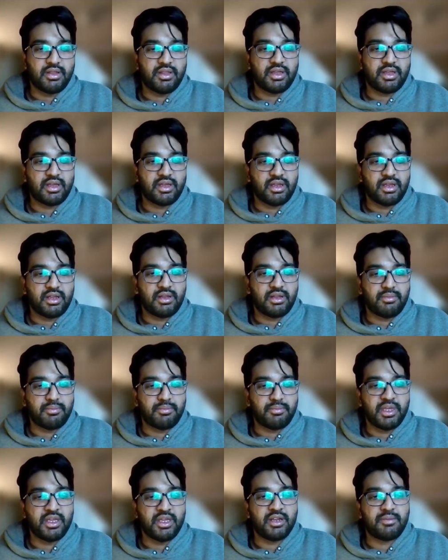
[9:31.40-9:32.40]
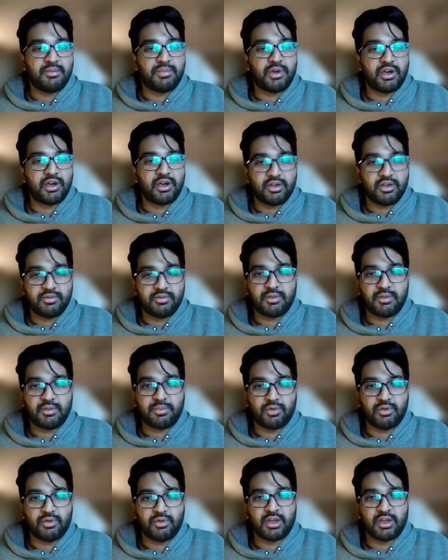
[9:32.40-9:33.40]
in the in being it part of
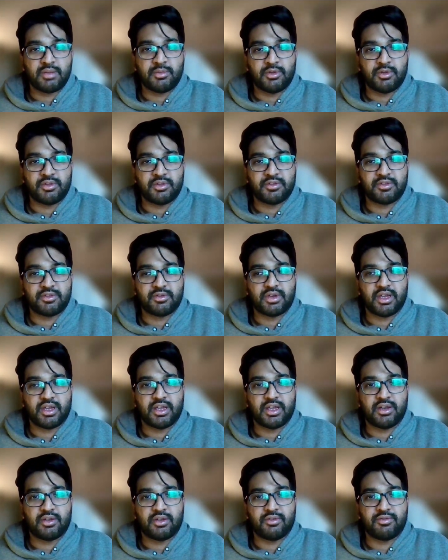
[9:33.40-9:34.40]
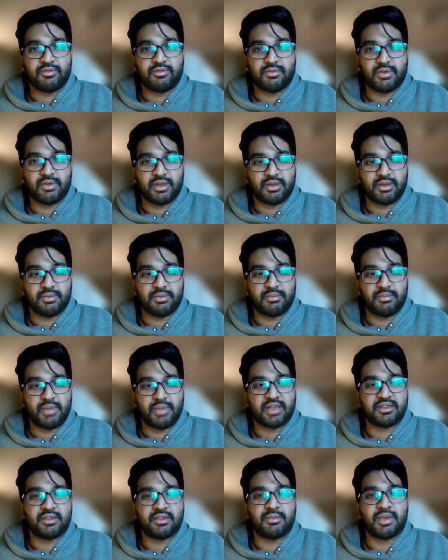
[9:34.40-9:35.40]
the program also kind of
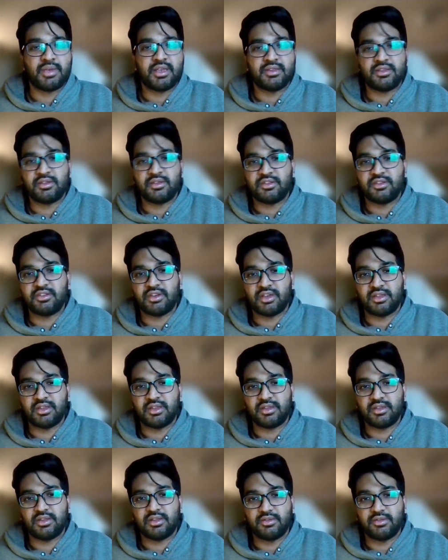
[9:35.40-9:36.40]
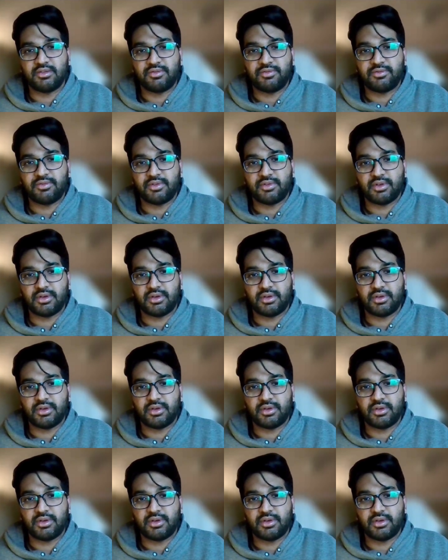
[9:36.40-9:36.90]
maximizes chances of